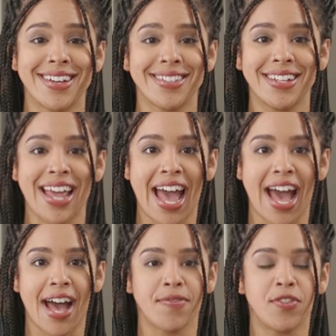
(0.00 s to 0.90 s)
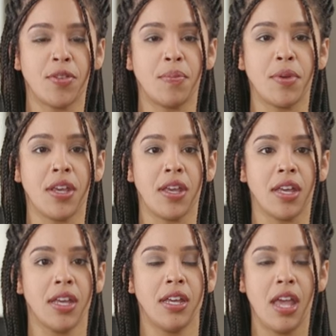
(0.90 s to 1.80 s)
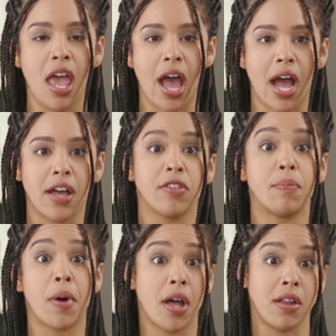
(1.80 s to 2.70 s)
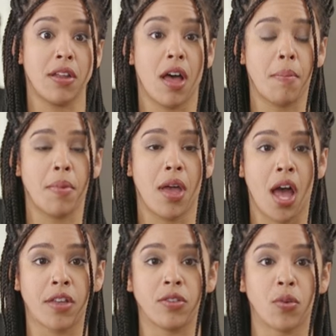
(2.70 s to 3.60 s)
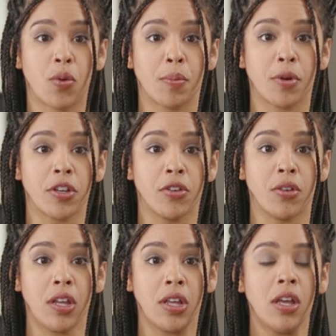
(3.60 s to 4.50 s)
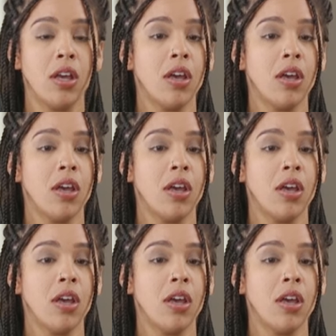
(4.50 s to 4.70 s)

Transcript: doesn't have to be as buttoned up as the corporate cutie.